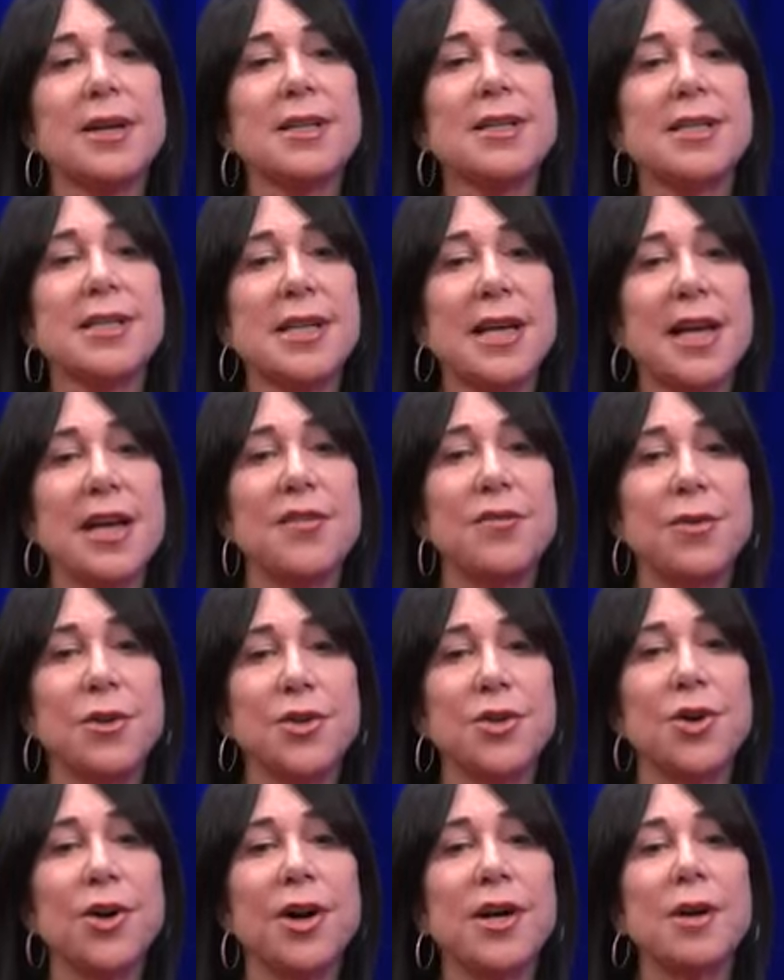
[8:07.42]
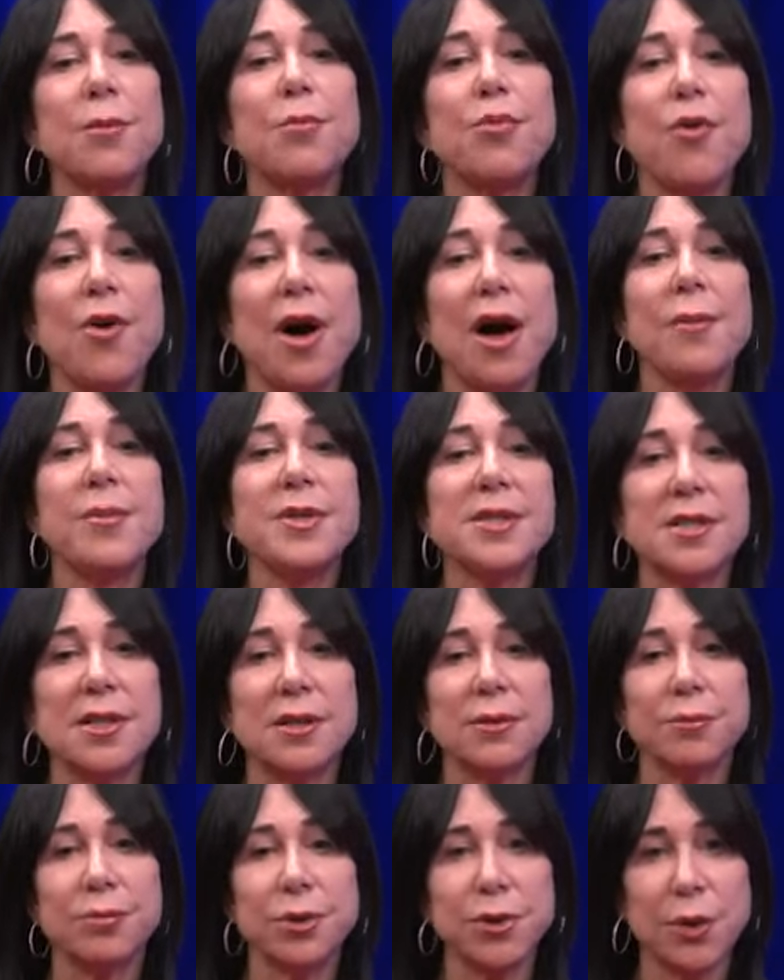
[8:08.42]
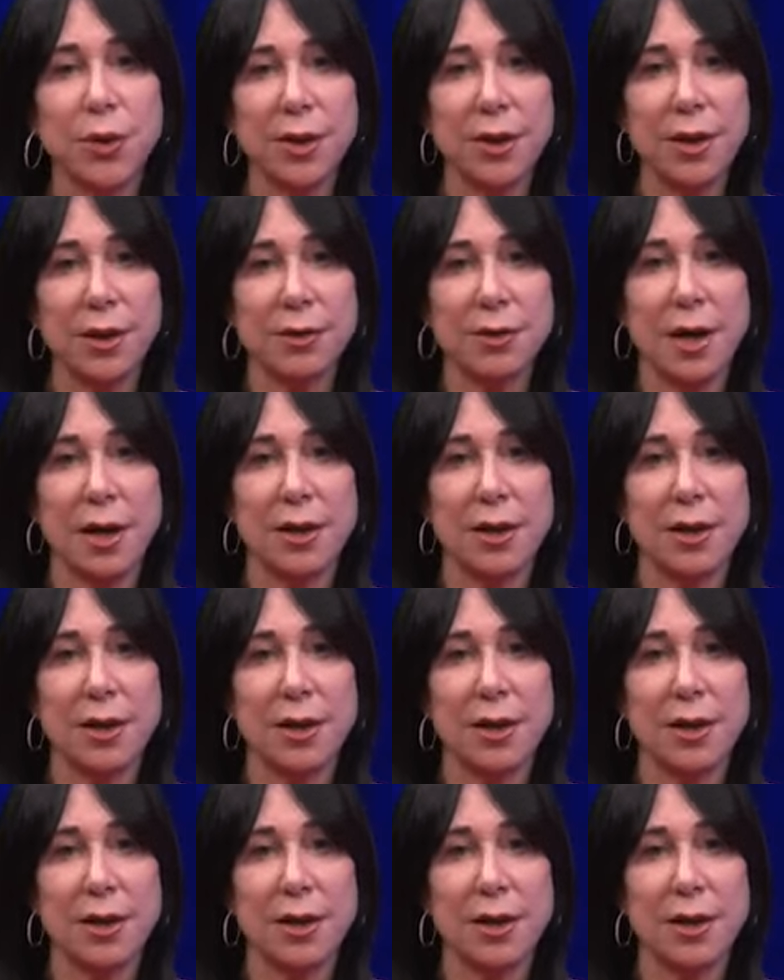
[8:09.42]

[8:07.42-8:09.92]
going to say, but you're going to promise an employee,